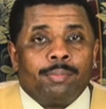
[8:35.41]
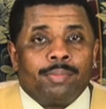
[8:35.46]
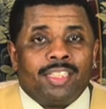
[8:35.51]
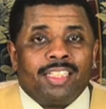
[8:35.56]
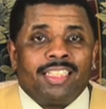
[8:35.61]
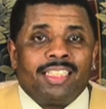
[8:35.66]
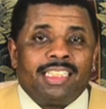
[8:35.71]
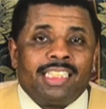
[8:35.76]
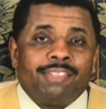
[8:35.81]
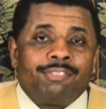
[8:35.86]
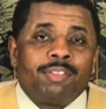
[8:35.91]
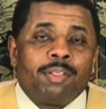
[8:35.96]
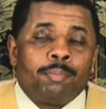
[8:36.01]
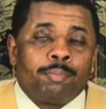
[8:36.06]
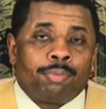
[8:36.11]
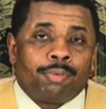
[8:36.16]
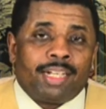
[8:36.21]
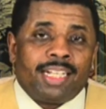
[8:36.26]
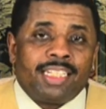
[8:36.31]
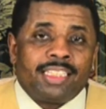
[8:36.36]
There are
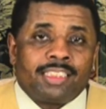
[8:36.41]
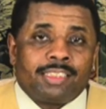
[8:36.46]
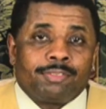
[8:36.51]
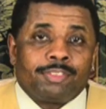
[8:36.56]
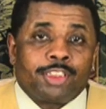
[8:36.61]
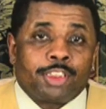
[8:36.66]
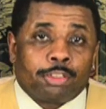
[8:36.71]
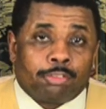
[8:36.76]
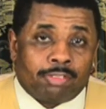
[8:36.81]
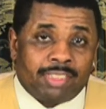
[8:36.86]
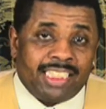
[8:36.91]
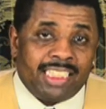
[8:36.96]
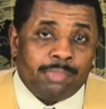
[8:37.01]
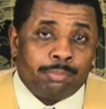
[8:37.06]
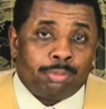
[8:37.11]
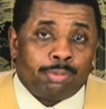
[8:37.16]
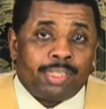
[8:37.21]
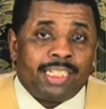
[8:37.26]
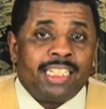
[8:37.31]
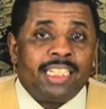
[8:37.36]
different brands of screen
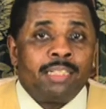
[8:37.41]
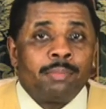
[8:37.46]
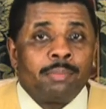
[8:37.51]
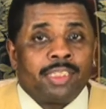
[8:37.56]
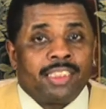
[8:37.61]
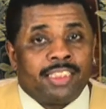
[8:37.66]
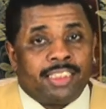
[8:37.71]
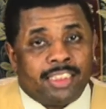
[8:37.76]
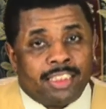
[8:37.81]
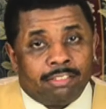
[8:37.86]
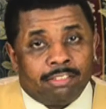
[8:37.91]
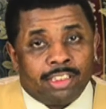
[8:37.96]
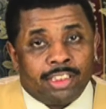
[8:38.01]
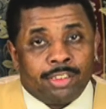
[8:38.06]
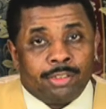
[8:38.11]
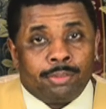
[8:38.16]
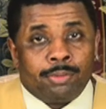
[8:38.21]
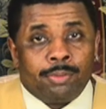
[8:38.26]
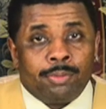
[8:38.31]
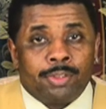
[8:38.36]
printing,
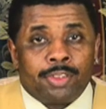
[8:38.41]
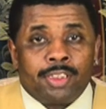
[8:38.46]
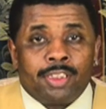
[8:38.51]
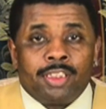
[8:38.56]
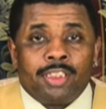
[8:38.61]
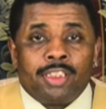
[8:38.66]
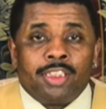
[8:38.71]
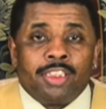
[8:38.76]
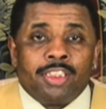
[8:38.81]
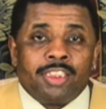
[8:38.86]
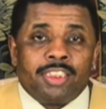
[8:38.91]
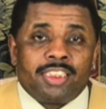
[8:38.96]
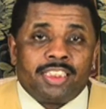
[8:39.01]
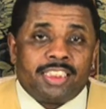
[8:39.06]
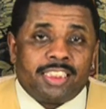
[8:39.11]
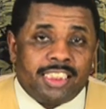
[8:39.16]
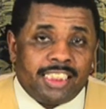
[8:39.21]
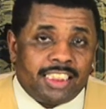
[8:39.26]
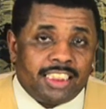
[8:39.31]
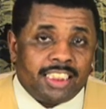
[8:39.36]
materials,
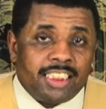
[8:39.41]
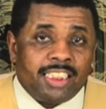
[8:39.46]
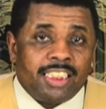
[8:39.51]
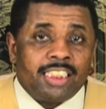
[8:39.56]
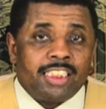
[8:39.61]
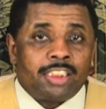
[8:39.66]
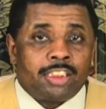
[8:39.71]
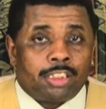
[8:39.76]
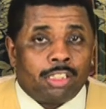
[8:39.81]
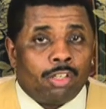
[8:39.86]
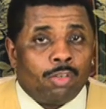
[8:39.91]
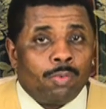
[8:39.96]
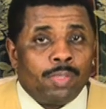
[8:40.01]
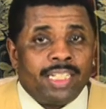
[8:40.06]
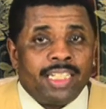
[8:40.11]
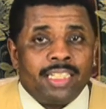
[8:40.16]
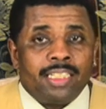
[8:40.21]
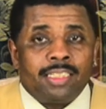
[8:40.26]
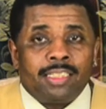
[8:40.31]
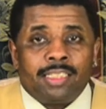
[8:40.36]
stitching,
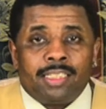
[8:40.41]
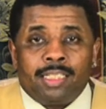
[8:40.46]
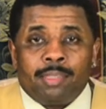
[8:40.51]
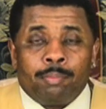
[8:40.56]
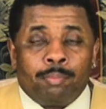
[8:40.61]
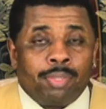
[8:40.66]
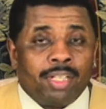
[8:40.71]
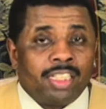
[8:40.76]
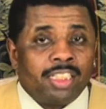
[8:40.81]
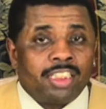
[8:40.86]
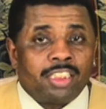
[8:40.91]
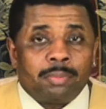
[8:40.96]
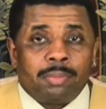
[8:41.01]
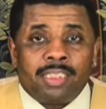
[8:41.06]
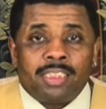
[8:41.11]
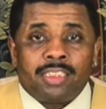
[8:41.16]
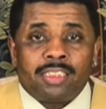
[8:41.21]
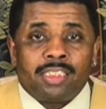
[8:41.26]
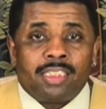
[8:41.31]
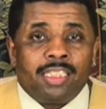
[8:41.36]
sewing,
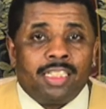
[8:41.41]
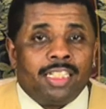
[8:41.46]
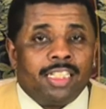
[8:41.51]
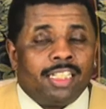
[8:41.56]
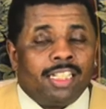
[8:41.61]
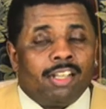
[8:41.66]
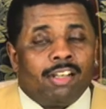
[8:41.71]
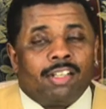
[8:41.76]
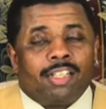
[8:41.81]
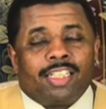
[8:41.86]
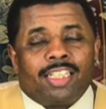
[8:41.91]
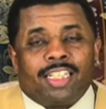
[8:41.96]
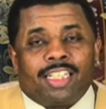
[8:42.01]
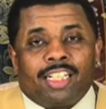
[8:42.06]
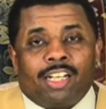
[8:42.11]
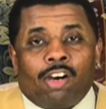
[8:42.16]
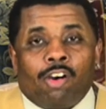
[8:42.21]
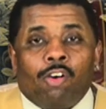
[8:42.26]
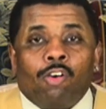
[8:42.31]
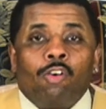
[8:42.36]
embellishments. There are
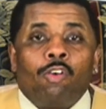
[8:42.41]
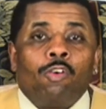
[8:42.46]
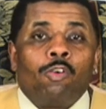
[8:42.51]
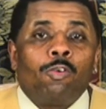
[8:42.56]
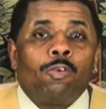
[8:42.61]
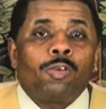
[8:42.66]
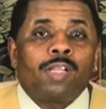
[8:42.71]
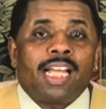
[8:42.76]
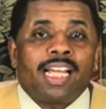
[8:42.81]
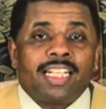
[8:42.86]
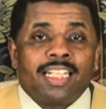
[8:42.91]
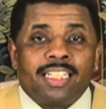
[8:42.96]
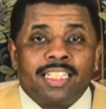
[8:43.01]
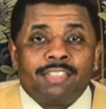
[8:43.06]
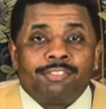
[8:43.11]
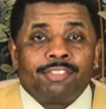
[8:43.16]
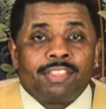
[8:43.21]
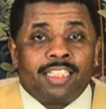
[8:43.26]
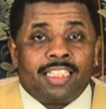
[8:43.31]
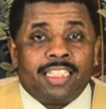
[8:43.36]
a whole lot of
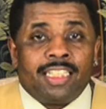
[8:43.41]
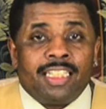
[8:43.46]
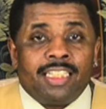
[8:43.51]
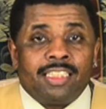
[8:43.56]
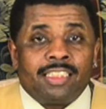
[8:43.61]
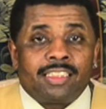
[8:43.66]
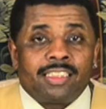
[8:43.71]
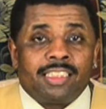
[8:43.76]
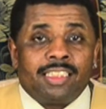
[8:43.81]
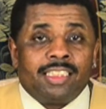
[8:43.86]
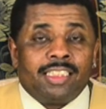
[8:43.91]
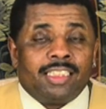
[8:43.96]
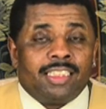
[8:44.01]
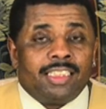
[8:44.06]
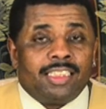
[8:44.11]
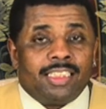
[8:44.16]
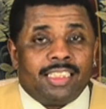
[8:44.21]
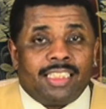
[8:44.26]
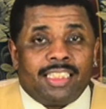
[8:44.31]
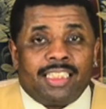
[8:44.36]
different things
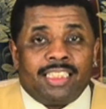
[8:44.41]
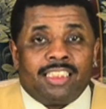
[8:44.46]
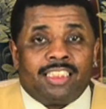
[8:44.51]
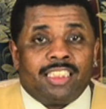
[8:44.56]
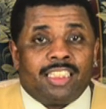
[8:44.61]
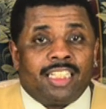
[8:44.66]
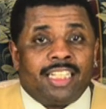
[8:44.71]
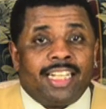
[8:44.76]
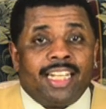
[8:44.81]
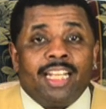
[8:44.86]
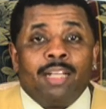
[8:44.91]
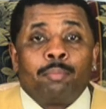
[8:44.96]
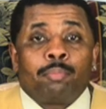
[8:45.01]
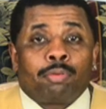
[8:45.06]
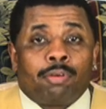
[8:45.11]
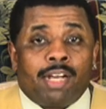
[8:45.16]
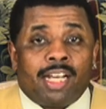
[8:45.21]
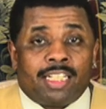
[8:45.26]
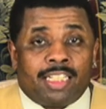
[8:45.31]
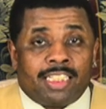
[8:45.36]
into the end
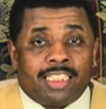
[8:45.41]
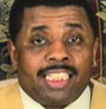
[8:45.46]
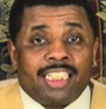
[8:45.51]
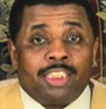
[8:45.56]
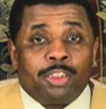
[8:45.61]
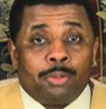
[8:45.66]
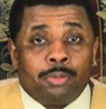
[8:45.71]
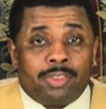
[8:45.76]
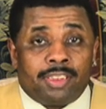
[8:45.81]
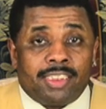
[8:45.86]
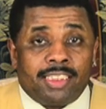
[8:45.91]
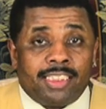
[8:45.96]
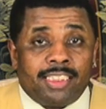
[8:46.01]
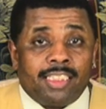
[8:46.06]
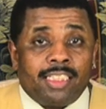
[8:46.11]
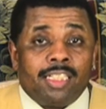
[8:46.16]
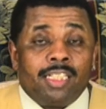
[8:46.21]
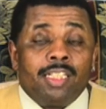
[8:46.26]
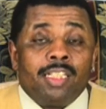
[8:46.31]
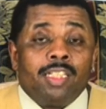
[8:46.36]
product that you see.
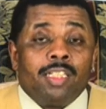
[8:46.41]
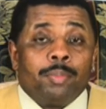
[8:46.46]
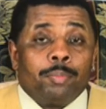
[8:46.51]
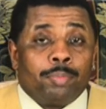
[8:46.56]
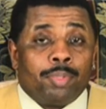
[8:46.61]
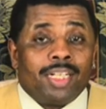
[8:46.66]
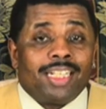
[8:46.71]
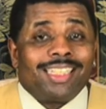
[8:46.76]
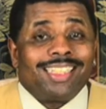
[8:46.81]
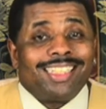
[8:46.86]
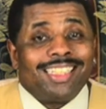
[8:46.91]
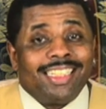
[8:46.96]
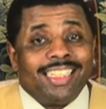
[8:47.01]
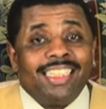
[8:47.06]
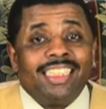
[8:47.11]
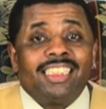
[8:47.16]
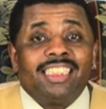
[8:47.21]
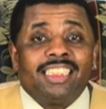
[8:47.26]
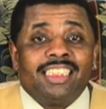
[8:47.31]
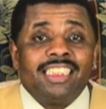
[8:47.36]
But
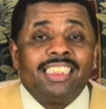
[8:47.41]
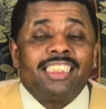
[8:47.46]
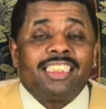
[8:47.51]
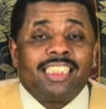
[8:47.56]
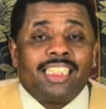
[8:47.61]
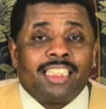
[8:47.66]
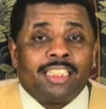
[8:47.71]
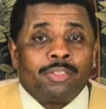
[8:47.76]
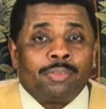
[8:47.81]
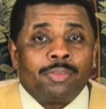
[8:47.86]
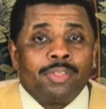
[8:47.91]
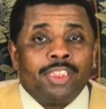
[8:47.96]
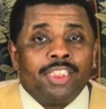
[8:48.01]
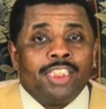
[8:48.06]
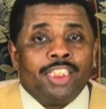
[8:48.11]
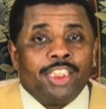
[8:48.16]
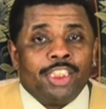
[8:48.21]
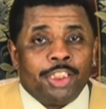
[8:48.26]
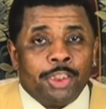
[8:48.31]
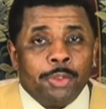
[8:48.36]
each detail,
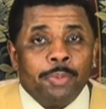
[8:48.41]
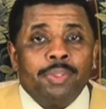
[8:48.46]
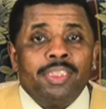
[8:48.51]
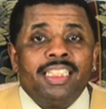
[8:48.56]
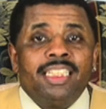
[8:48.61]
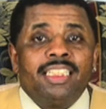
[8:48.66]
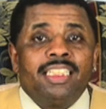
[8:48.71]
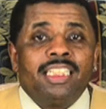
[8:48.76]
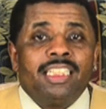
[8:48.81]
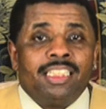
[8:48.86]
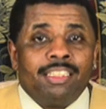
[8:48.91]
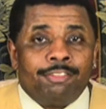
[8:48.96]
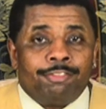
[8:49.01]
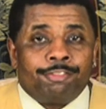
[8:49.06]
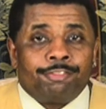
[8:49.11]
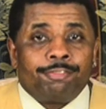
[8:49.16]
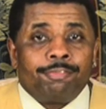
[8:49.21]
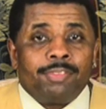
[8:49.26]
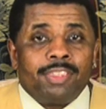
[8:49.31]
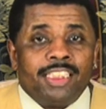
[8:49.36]
you need
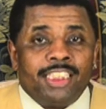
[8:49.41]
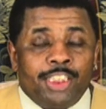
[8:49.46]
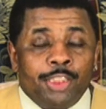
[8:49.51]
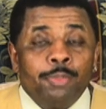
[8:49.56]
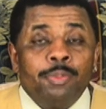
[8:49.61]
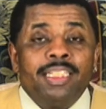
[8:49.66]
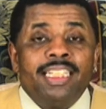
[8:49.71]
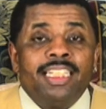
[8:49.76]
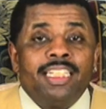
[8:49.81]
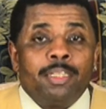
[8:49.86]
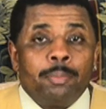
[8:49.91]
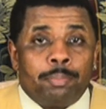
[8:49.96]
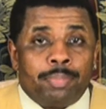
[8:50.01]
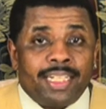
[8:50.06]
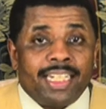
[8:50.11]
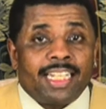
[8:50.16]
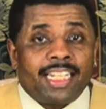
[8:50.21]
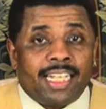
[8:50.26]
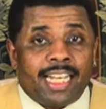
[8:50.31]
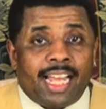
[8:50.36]
to
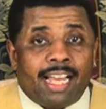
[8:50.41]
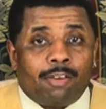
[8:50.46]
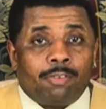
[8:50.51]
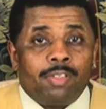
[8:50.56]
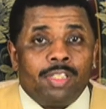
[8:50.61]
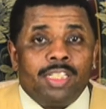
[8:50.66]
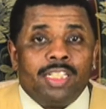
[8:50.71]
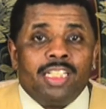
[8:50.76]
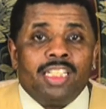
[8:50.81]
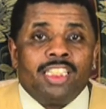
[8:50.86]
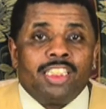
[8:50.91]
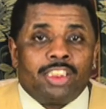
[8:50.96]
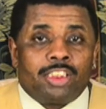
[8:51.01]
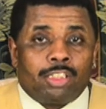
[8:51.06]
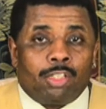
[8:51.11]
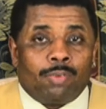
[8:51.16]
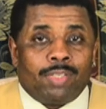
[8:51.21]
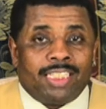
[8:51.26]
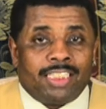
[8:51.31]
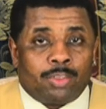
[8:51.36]
pick it out.
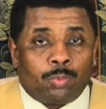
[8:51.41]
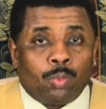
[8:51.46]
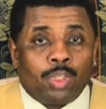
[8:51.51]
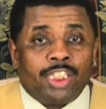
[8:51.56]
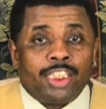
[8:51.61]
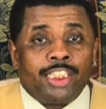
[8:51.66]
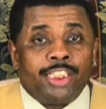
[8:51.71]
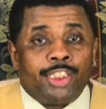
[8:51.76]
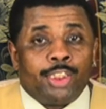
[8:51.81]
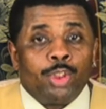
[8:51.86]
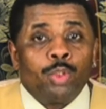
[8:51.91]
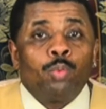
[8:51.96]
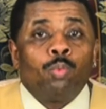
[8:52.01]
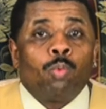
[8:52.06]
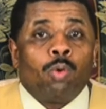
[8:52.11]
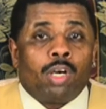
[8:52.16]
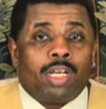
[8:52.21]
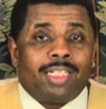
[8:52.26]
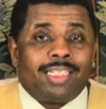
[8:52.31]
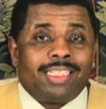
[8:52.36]
So it's what you
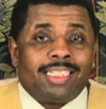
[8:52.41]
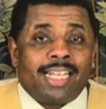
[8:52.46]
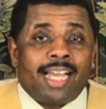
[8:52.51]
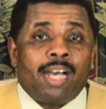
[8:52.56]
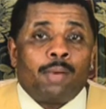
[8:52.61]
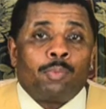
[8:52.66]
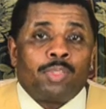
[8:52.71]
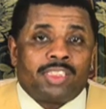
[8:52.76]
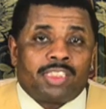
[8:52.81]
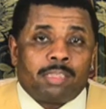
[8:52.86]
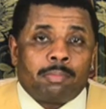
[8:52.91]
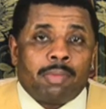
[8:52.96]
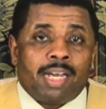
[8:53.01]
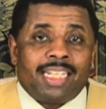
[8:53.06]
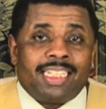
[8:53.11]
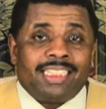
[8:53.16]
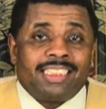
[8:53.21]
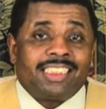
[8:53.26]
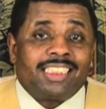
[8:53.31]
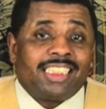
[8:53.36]
want, not what
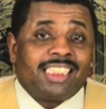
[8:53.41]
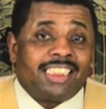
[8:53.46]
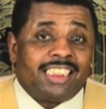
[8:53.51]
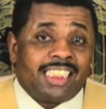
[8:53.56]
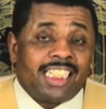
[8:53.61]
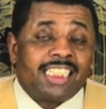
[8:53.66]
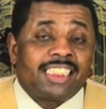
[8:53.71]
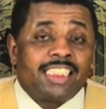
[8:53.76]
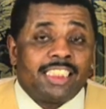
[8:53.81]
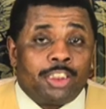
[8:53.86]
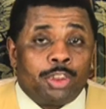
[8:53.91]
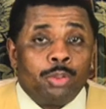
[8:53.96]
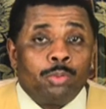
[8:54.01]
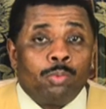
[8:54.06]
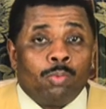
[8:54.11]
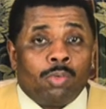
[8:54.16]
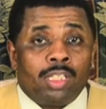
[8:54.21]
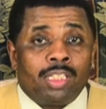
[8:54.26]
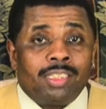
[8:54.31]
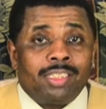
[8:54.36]
somebody suggests that you
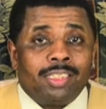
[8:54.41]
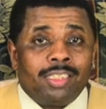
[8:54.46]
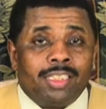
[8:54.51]
want.